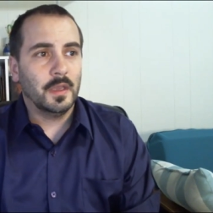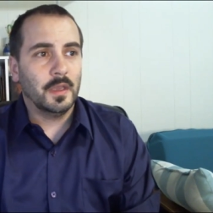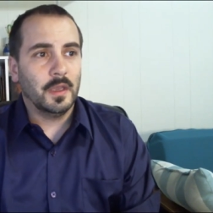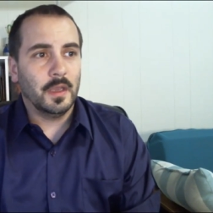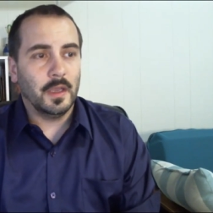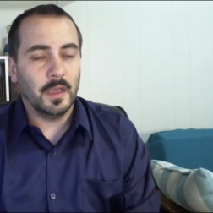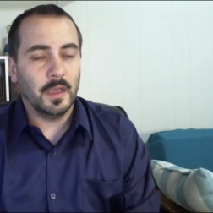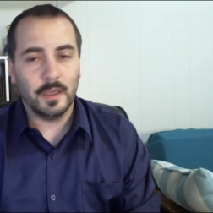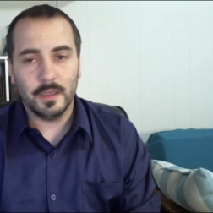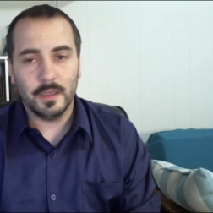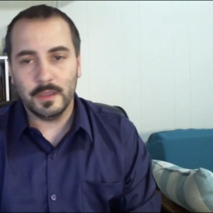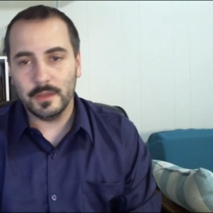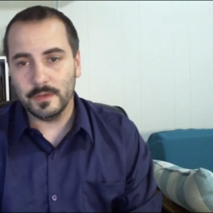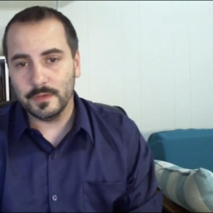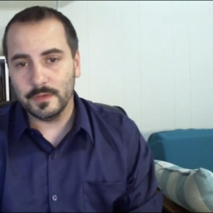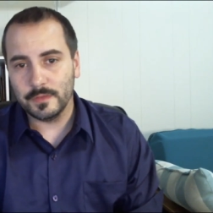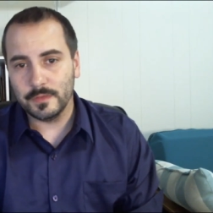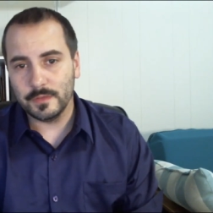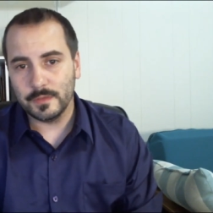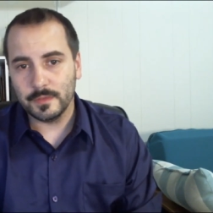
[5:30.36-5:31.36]

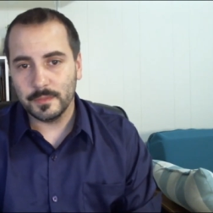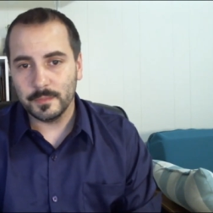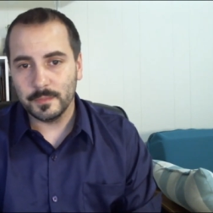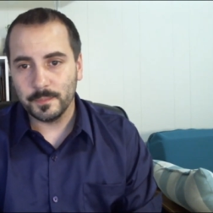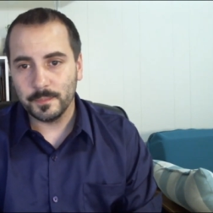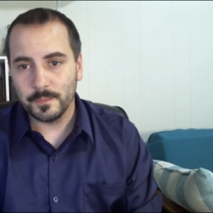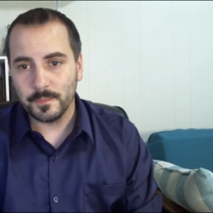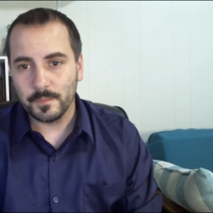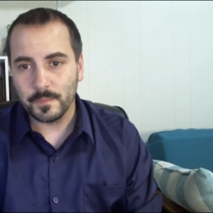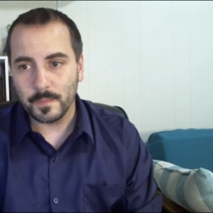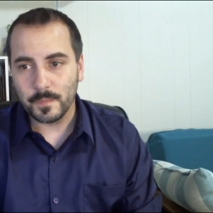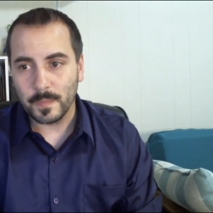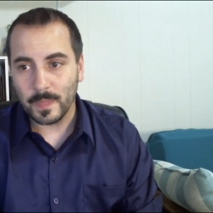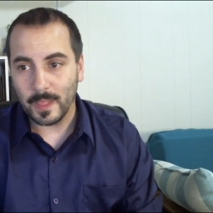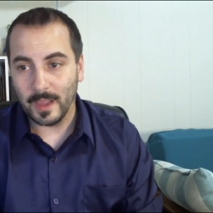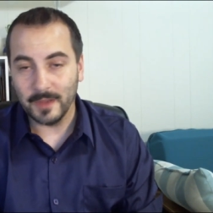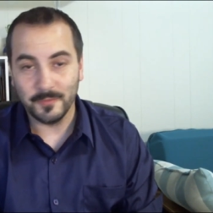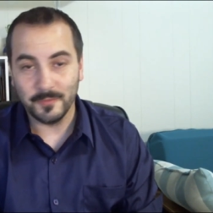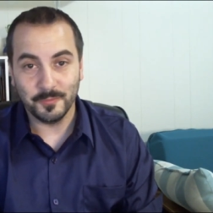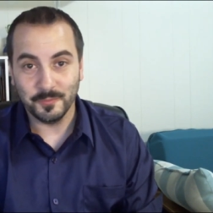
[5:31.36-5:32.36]
And
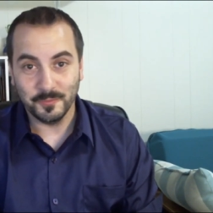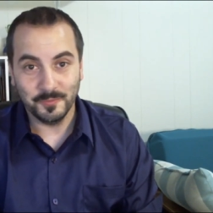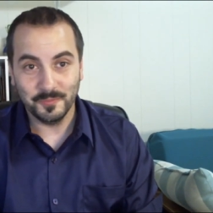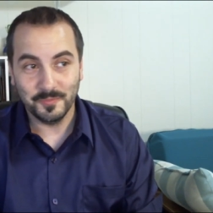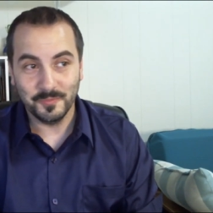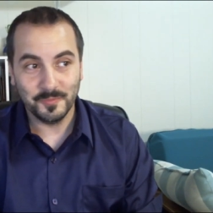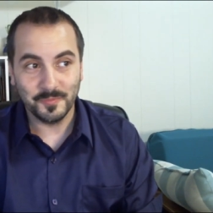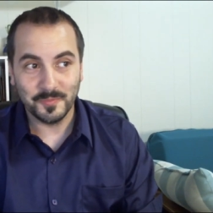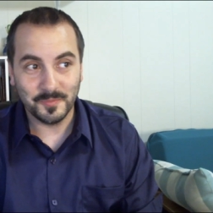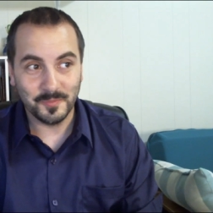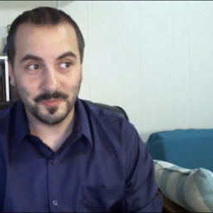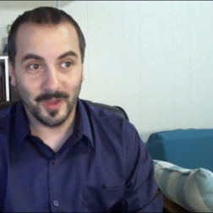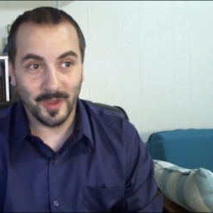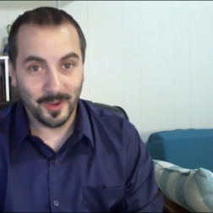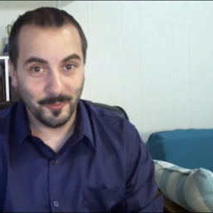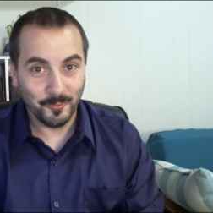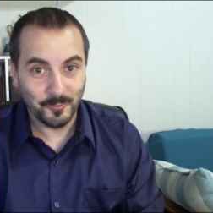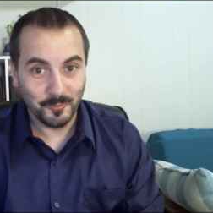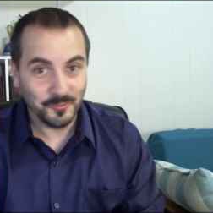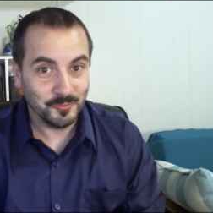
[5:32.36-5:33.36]
I
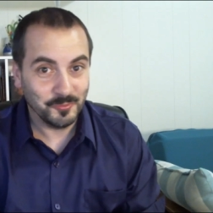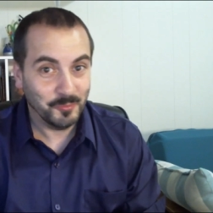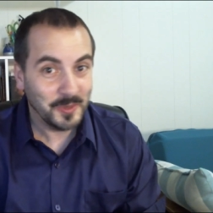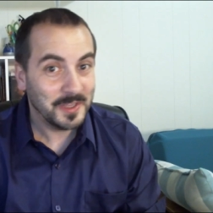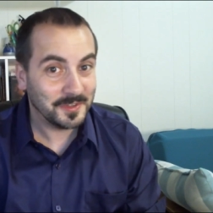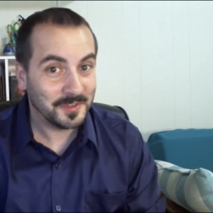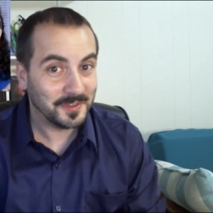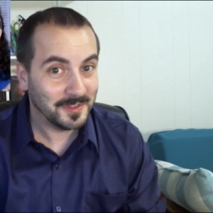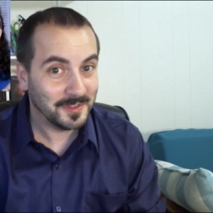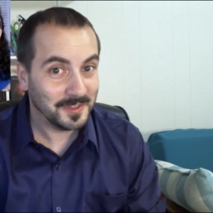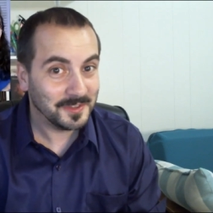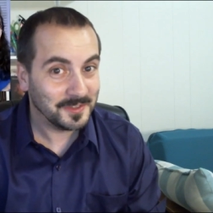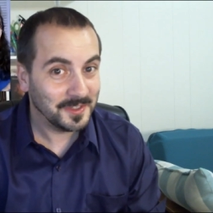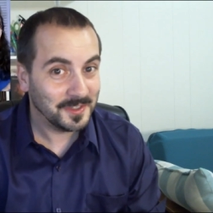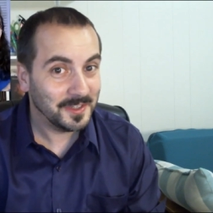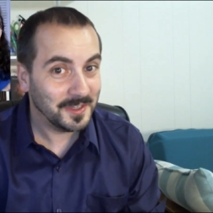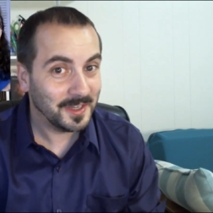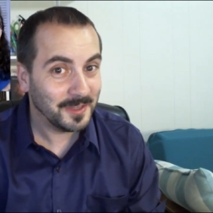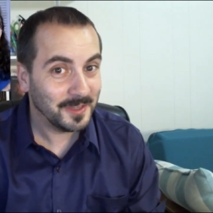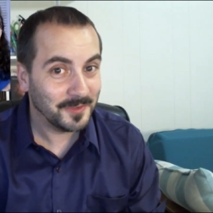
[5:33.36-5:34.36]
recently
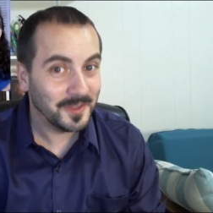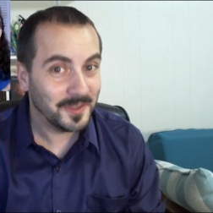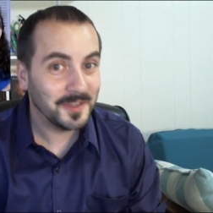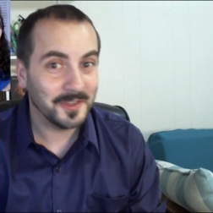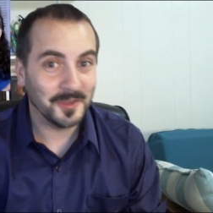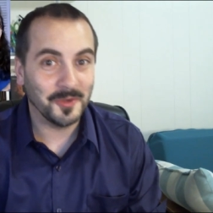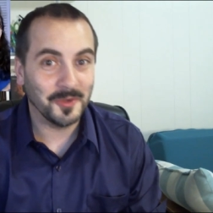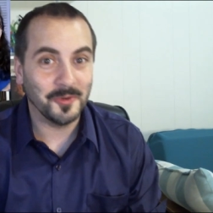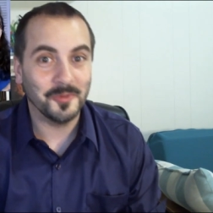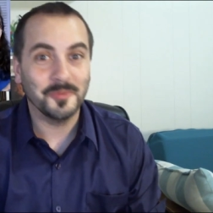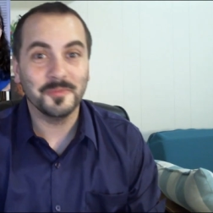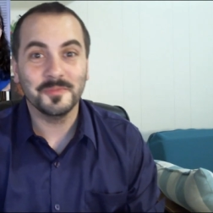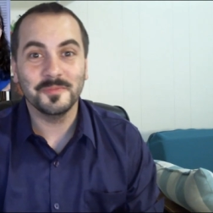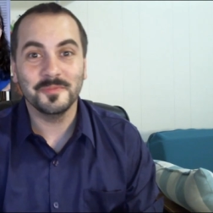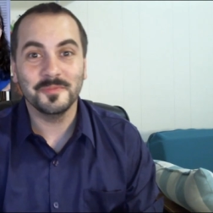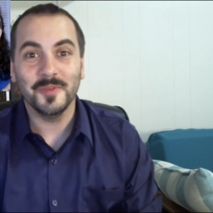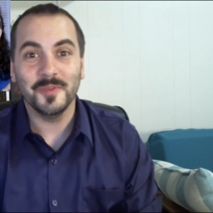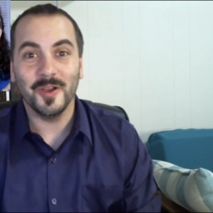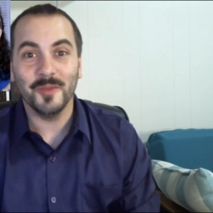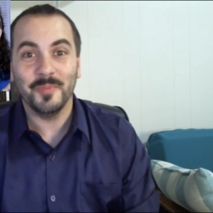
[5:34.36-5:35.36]
did a video
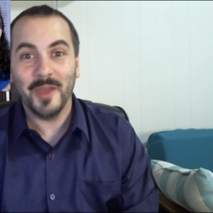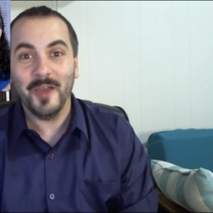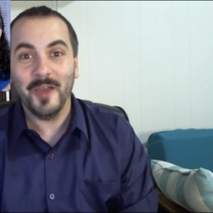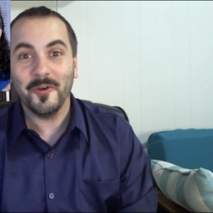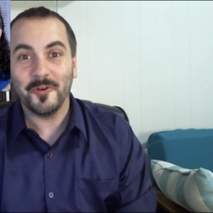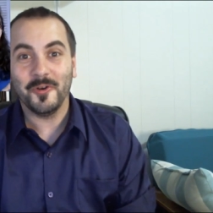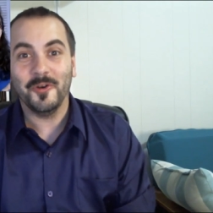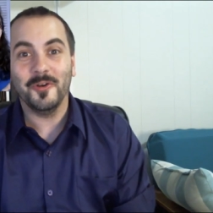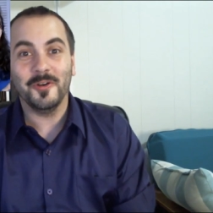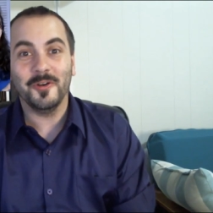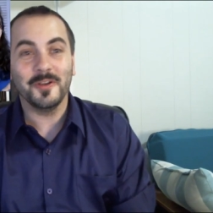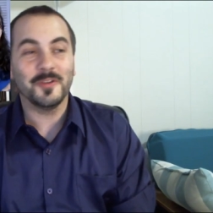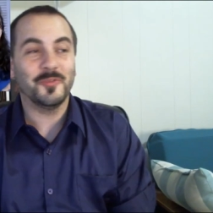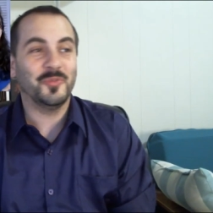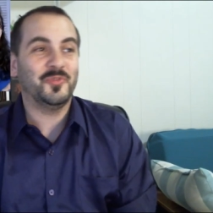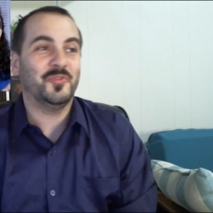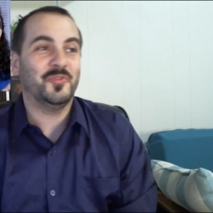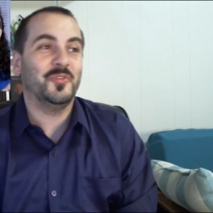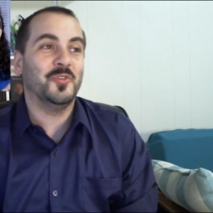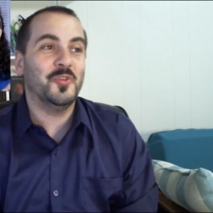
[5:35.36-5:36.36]
about her and
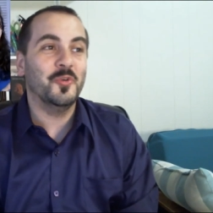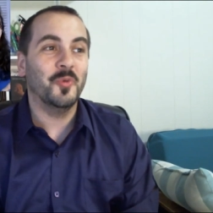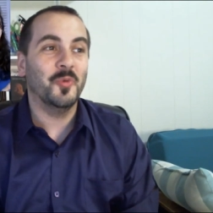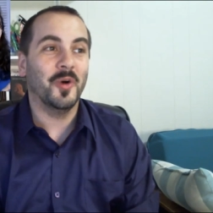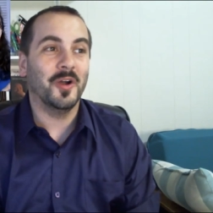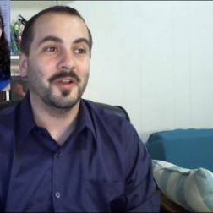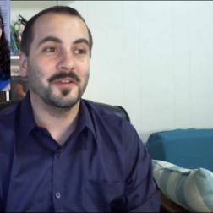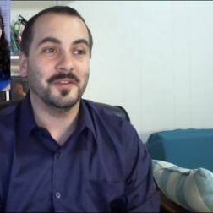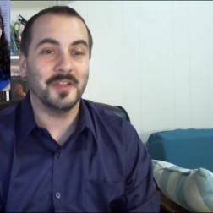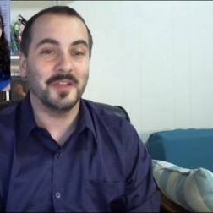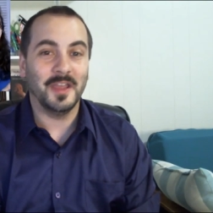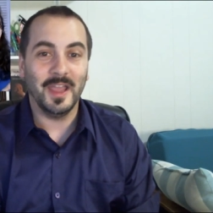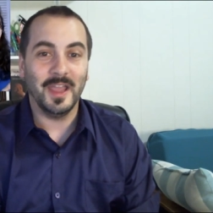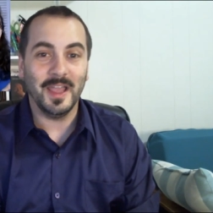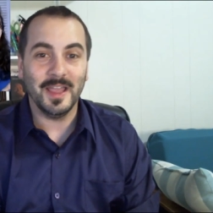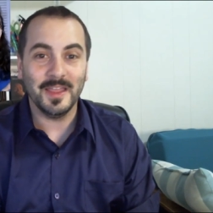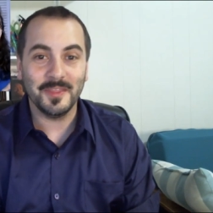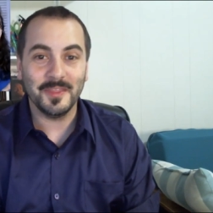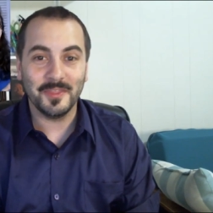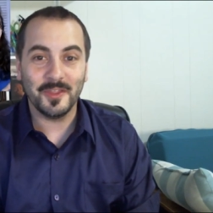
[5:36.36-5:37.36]
Christopher Yuan
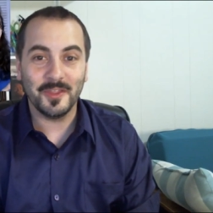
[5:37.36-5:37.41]
and their